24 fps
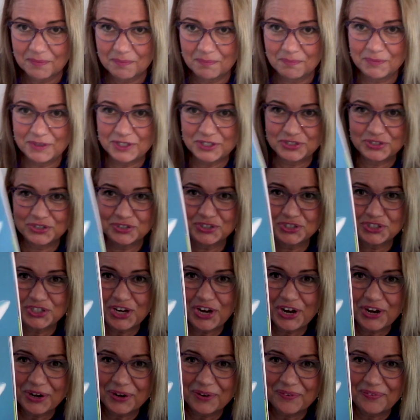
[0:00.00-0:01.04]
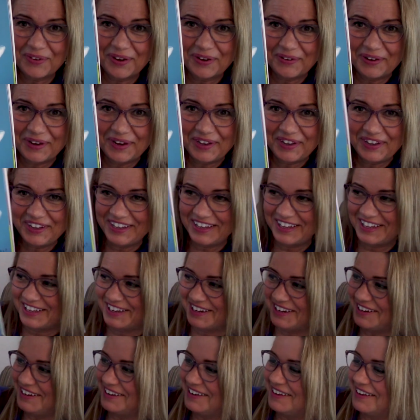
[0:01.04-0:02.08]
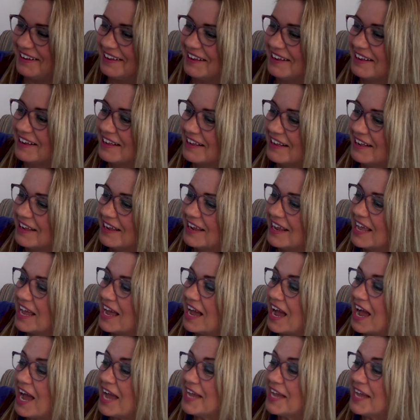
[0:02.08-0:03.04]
Mr. Shark, very good. I